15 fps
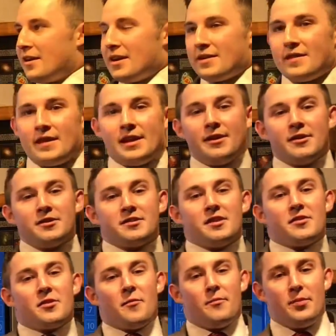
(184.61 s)
And then here's
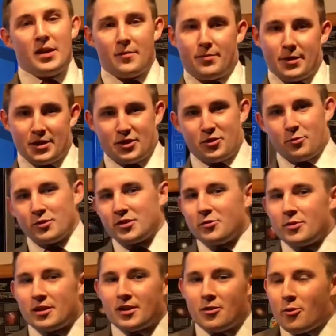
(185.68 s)
the big picture, what's
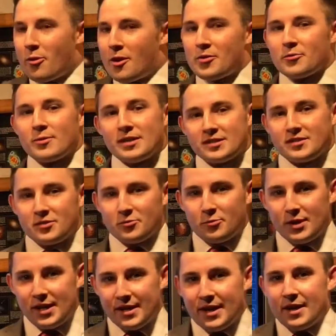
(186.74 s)
going to go on the rest of the
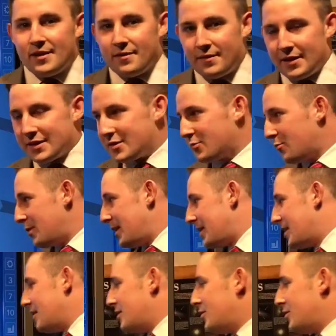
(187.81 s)
week this week.